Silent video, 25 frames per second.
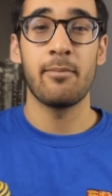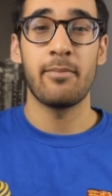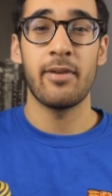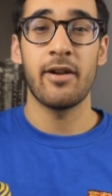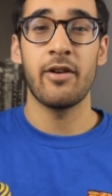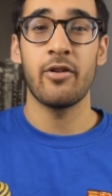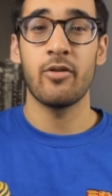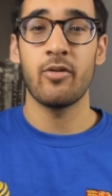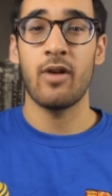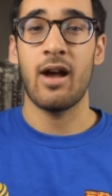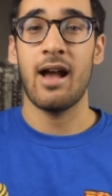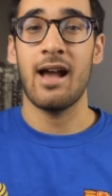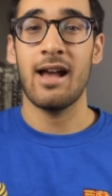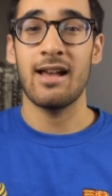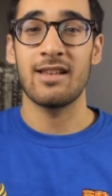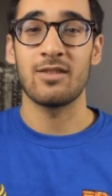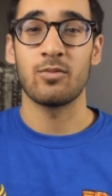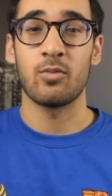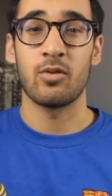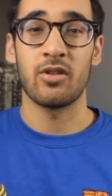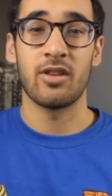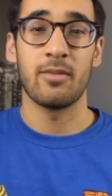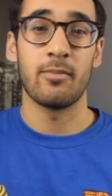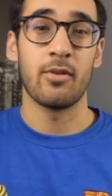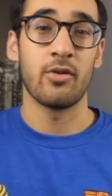Imperial
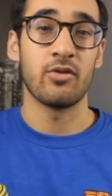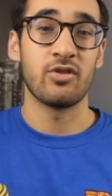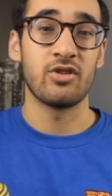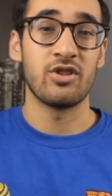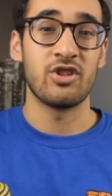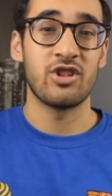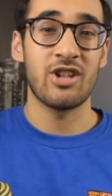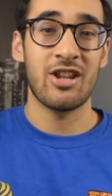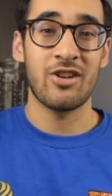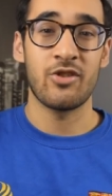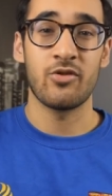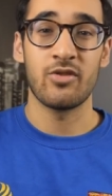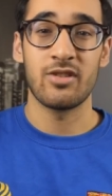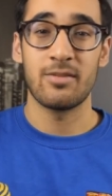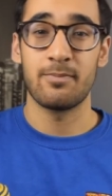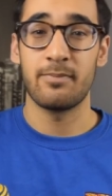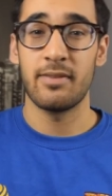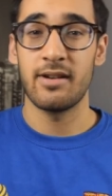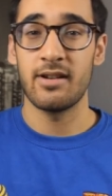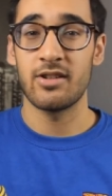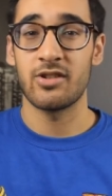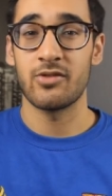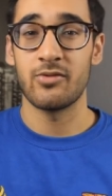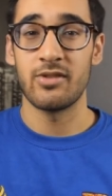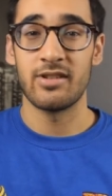has one of the most generous
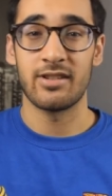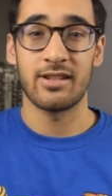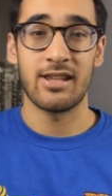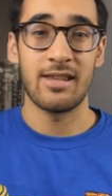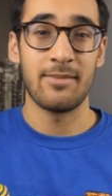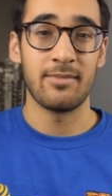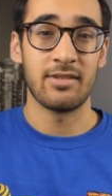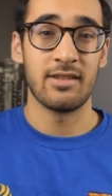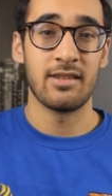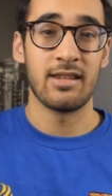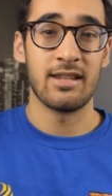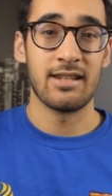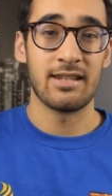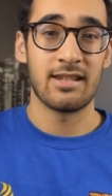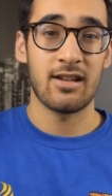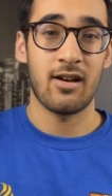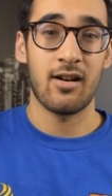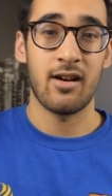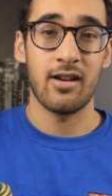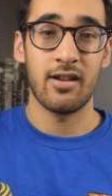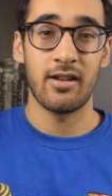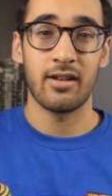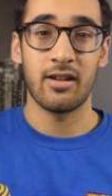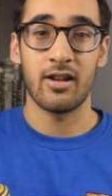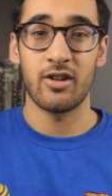bursary schemes in the
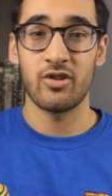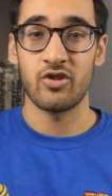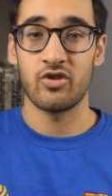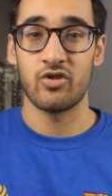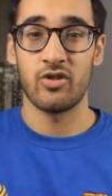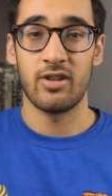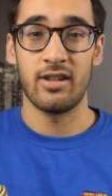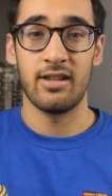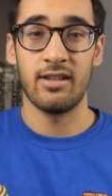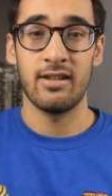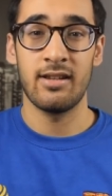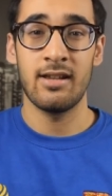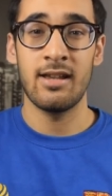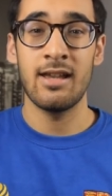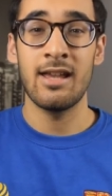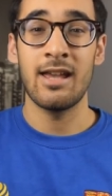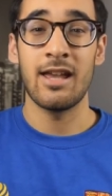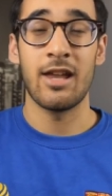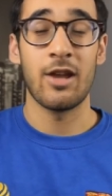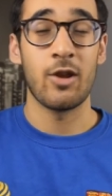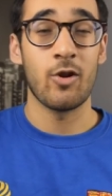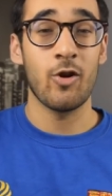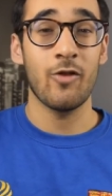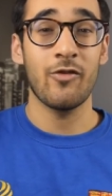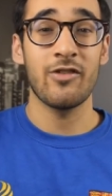entire country.
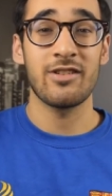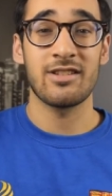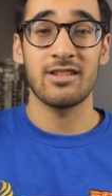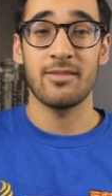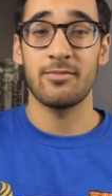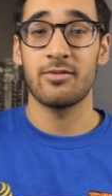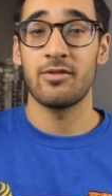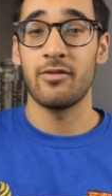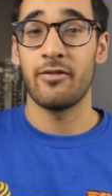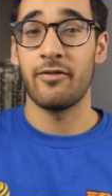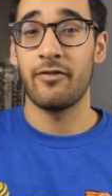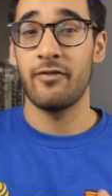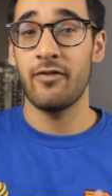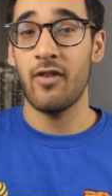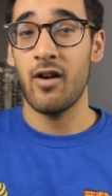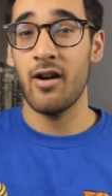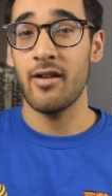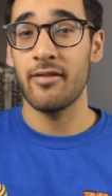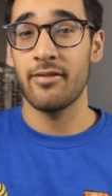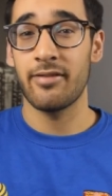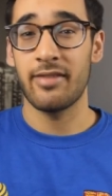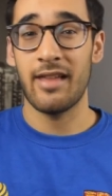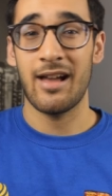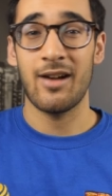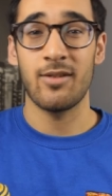It offers up to
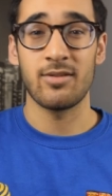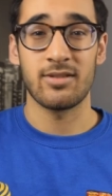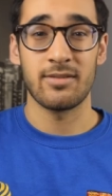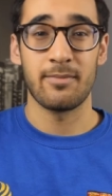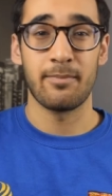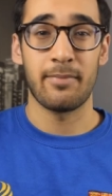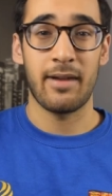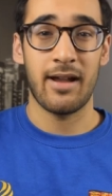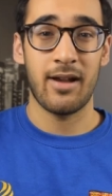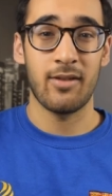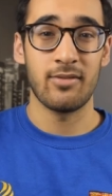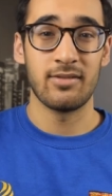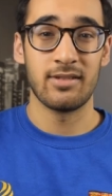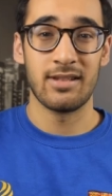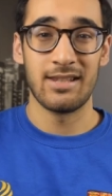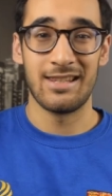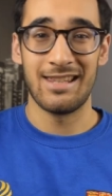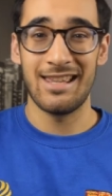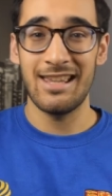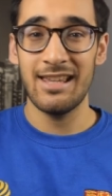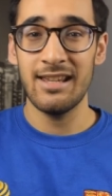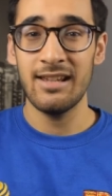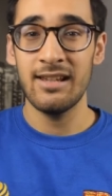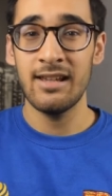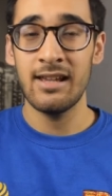£5,000
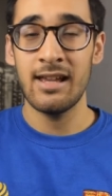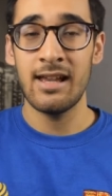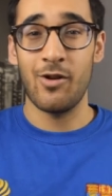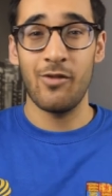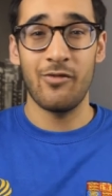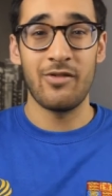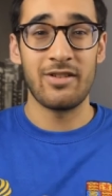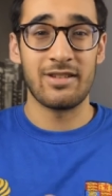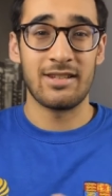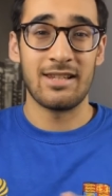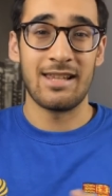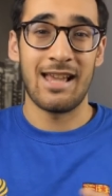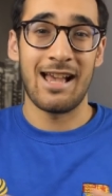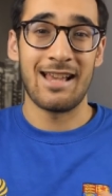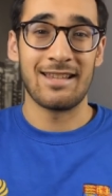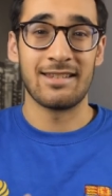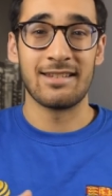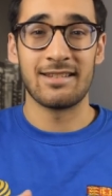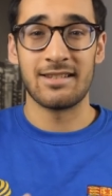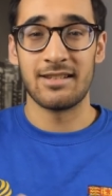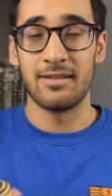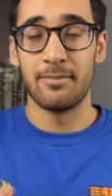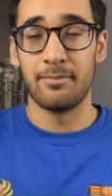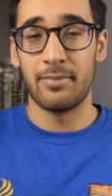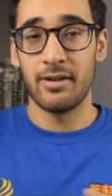a year, and obviously
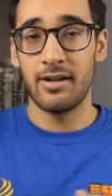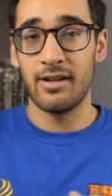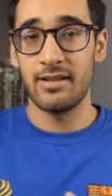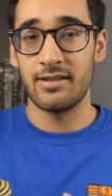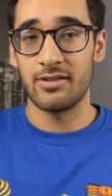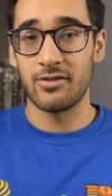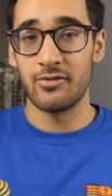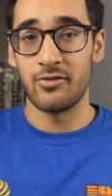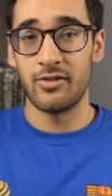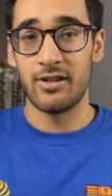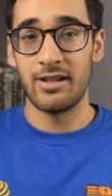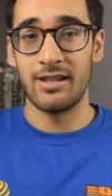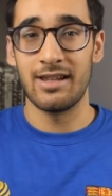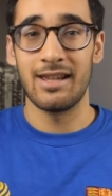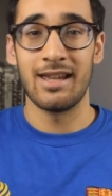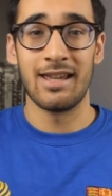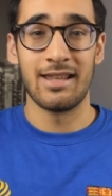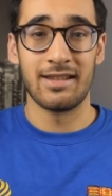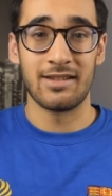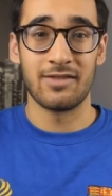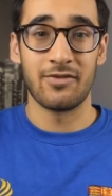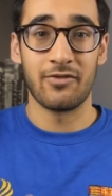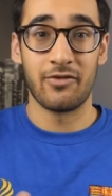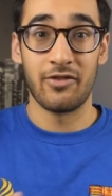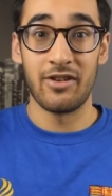as it's the bursary,
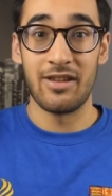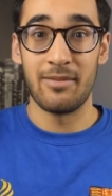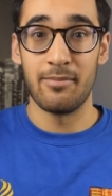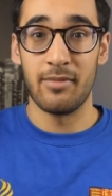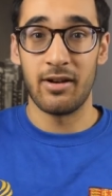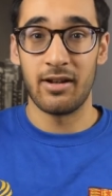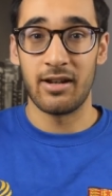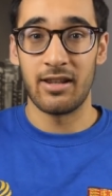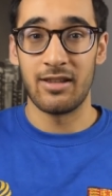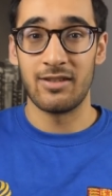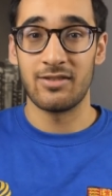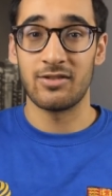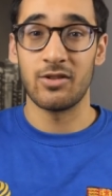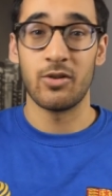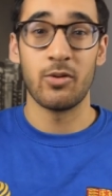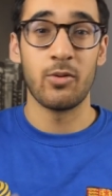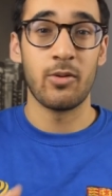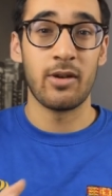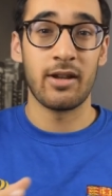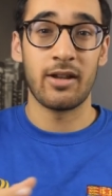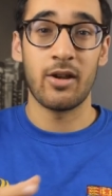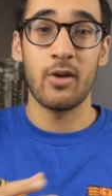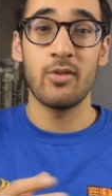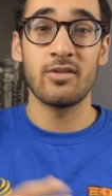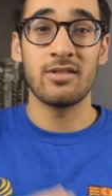it's free money, so
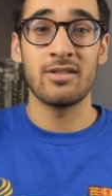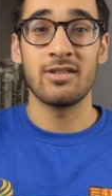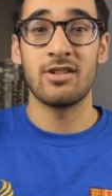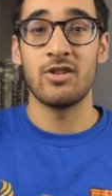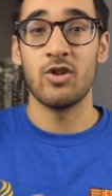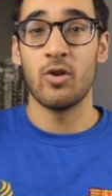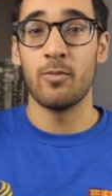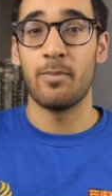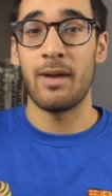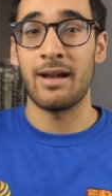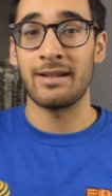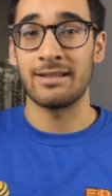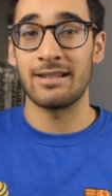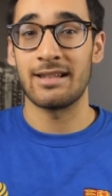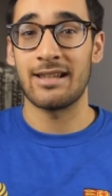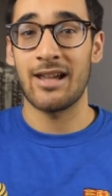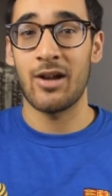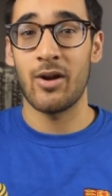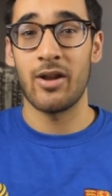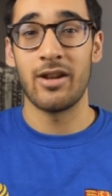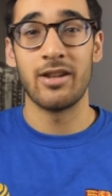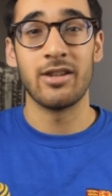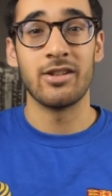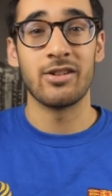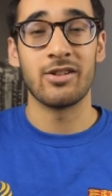it goes into your bank
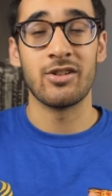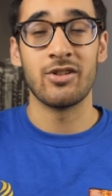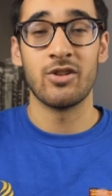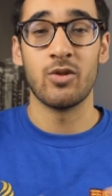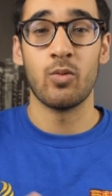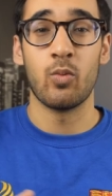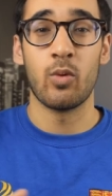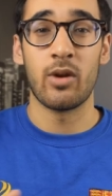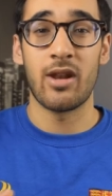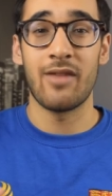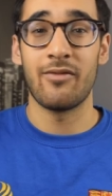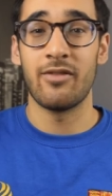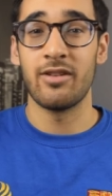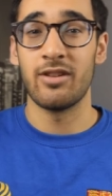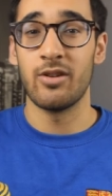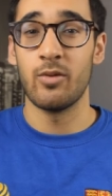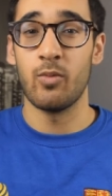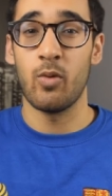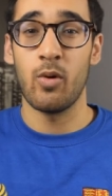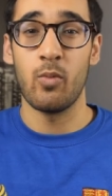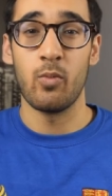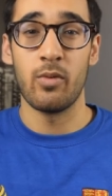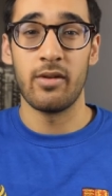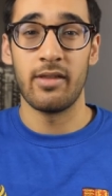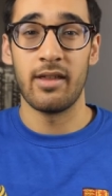account and you can do whatever
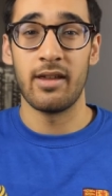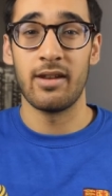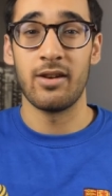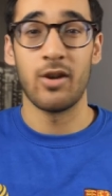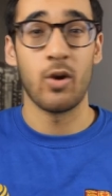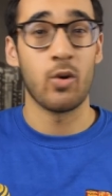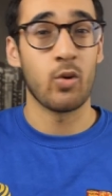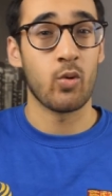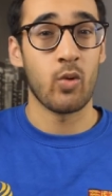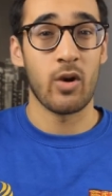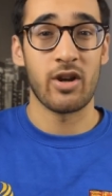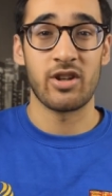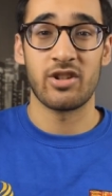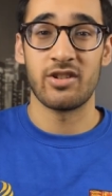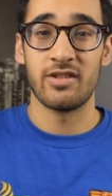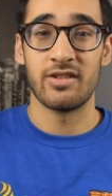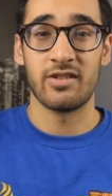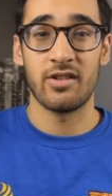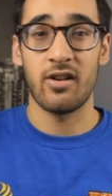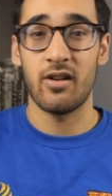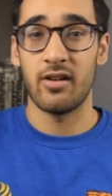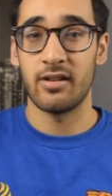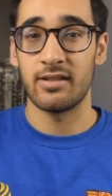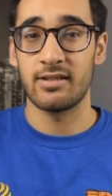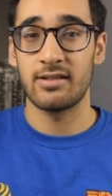you want with it, no
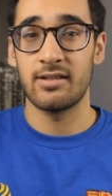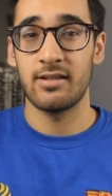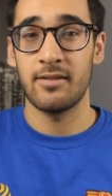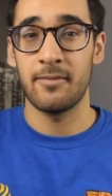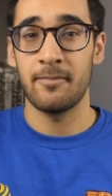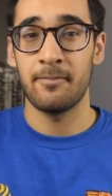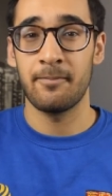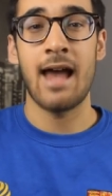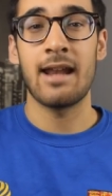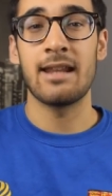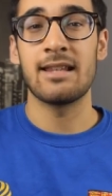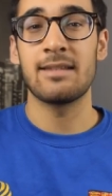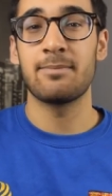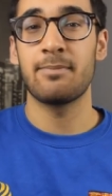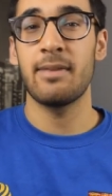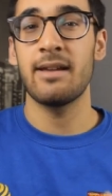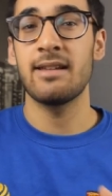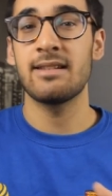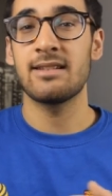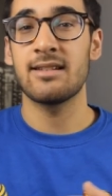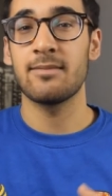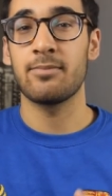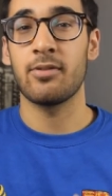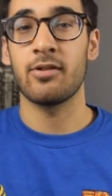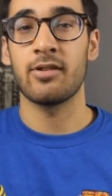questions asked. And it's
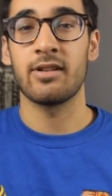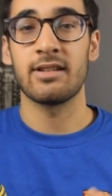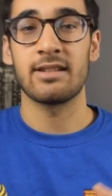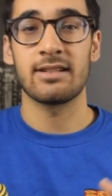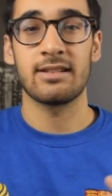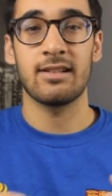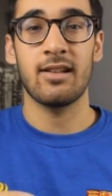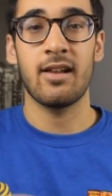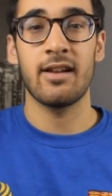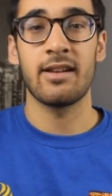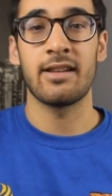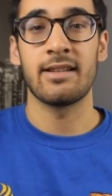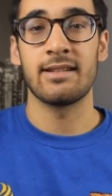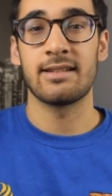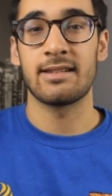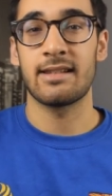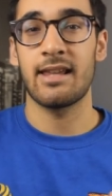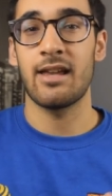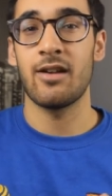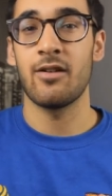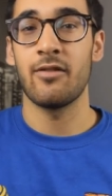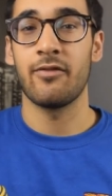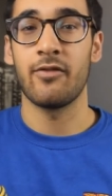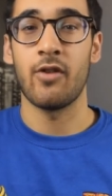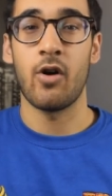based upon a sliding
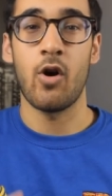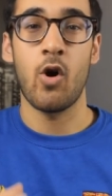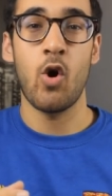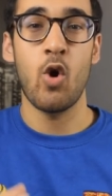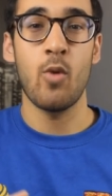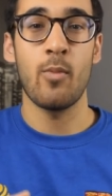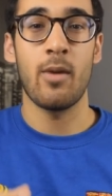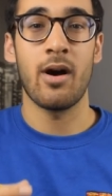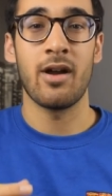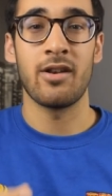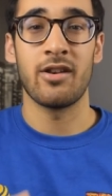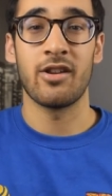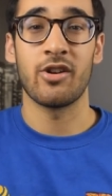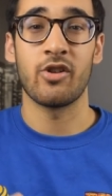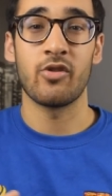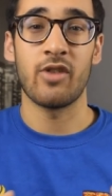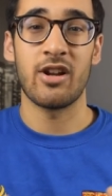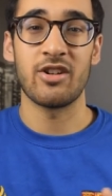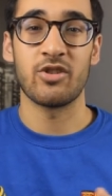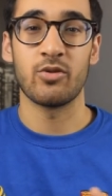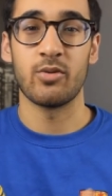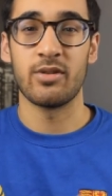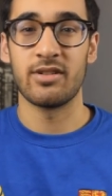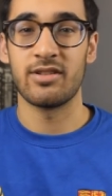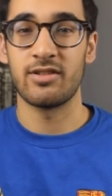scale for home
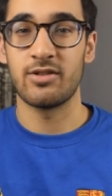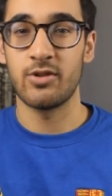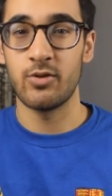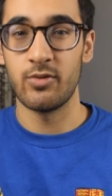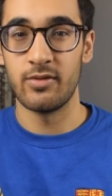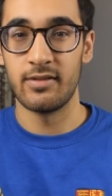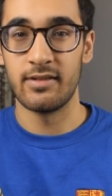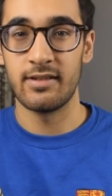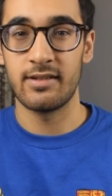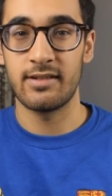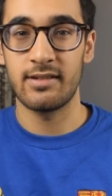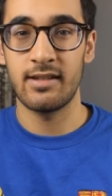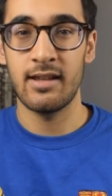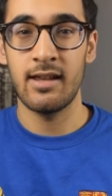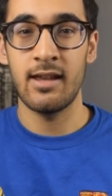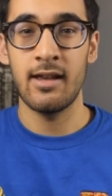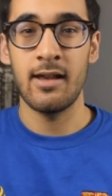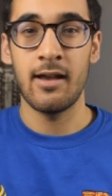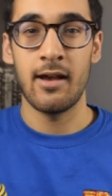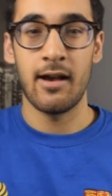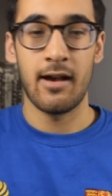undergraduate students